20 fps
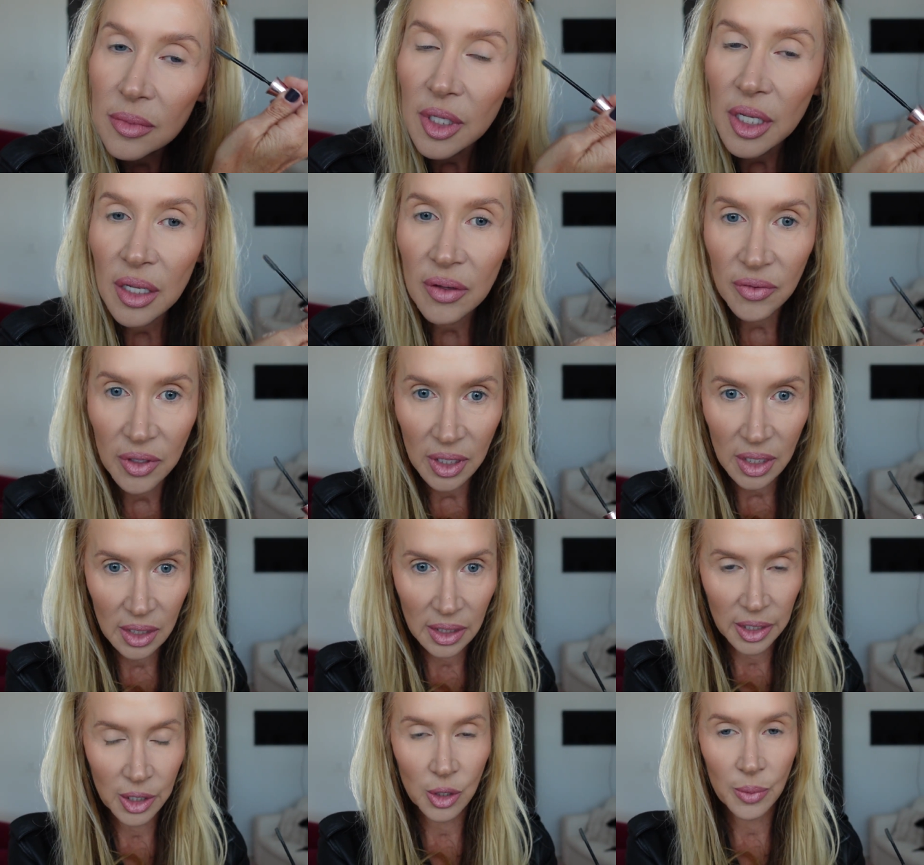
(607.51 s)
even
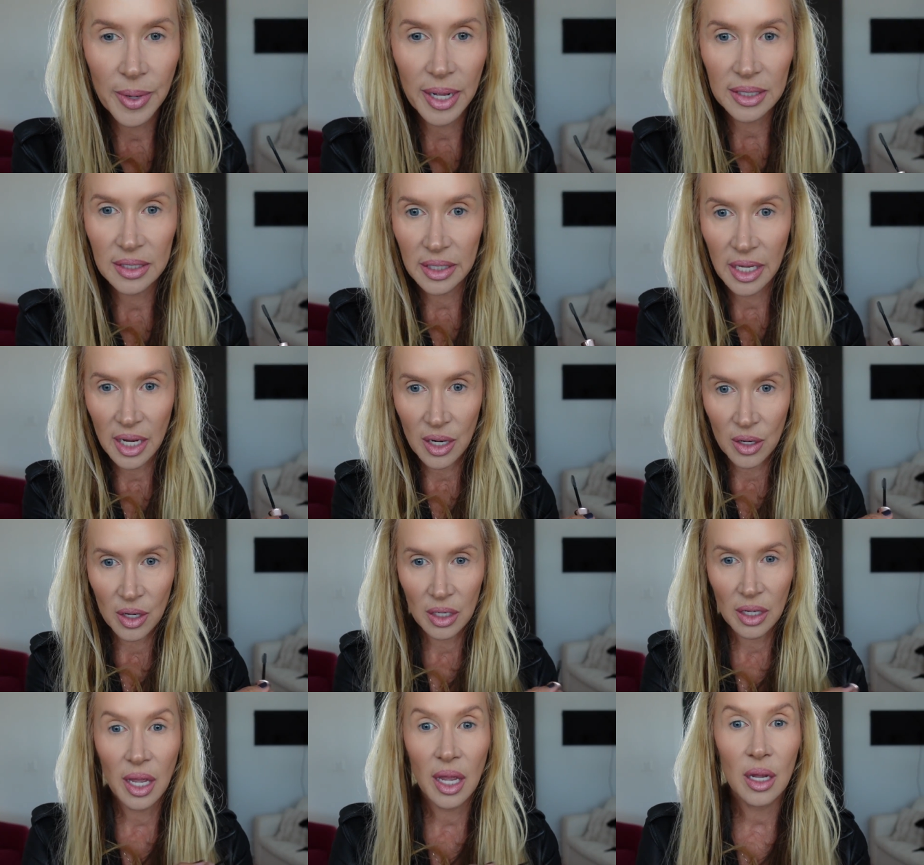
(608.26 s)
clear
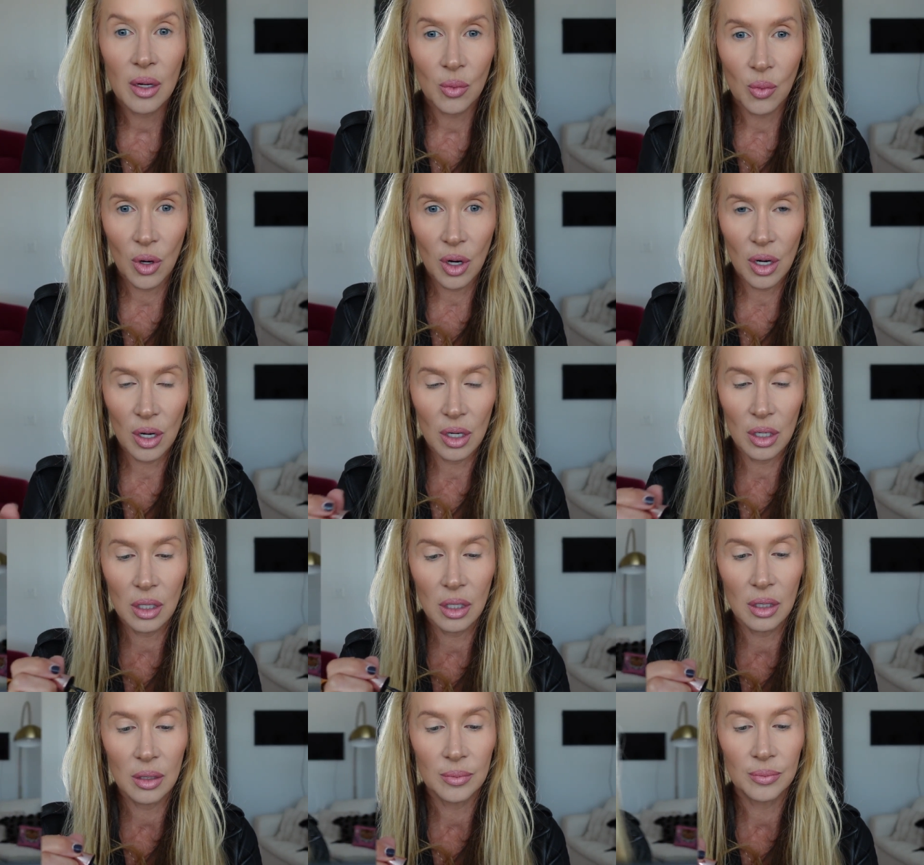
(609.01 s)
mascara can
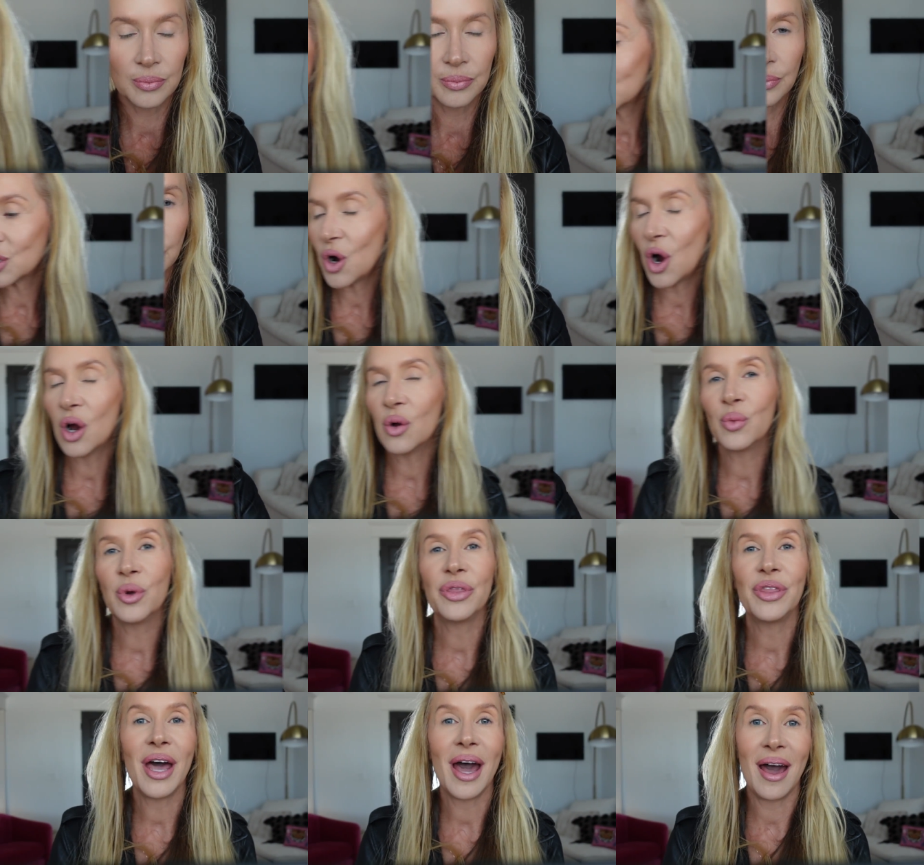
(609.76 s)
work. Let's start
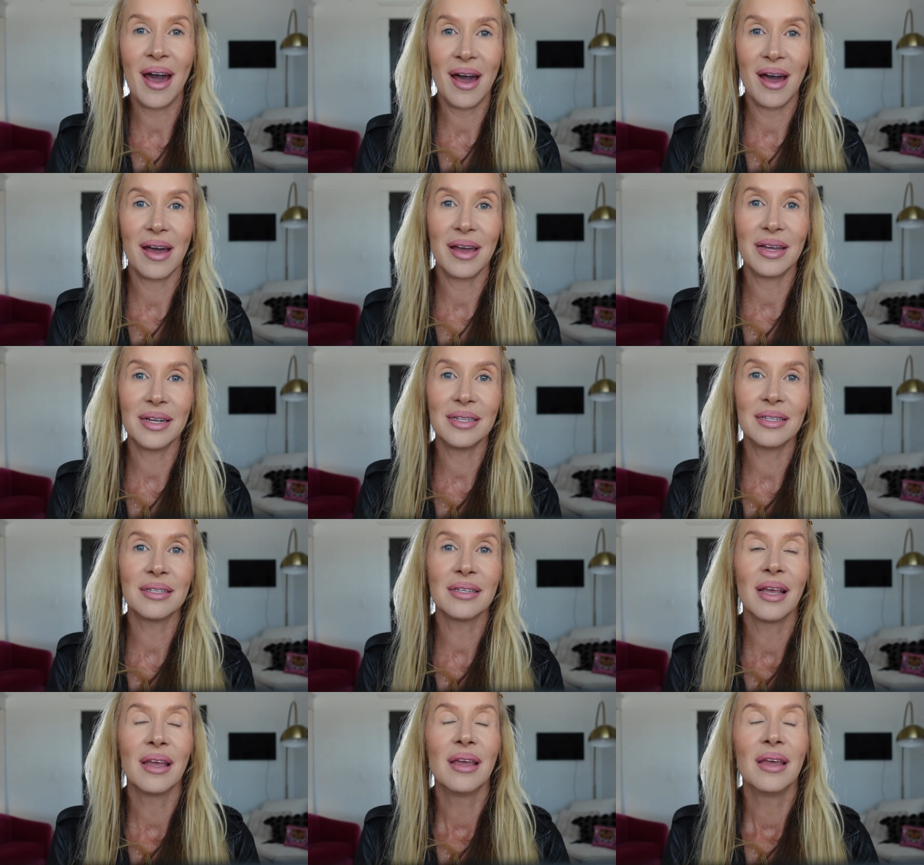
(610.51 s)
with the
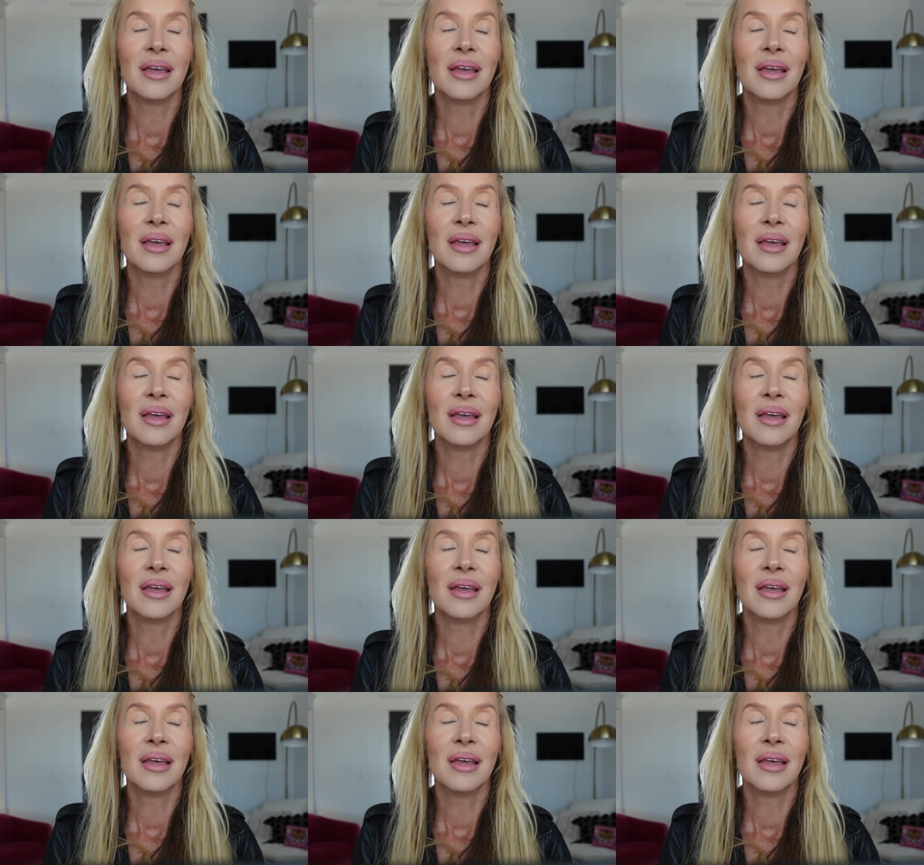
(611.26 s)
eyes.